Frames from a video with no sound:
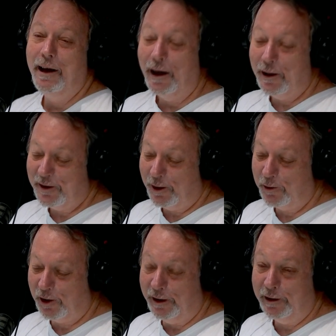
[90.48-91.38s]
Hello, Sarah
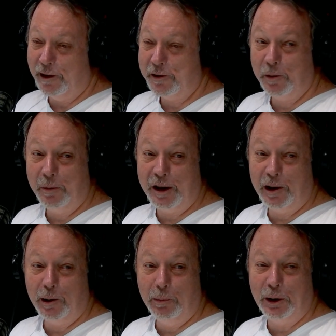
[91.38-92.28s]
Jane. How's your
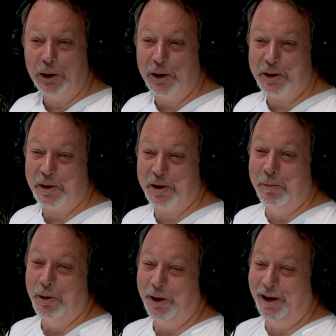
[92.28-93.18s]
medulla oblongata this
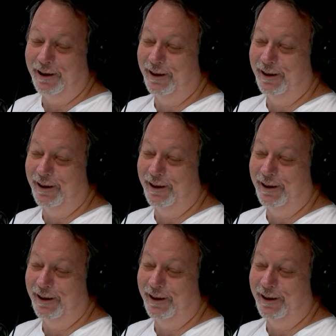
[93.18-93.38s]
morning?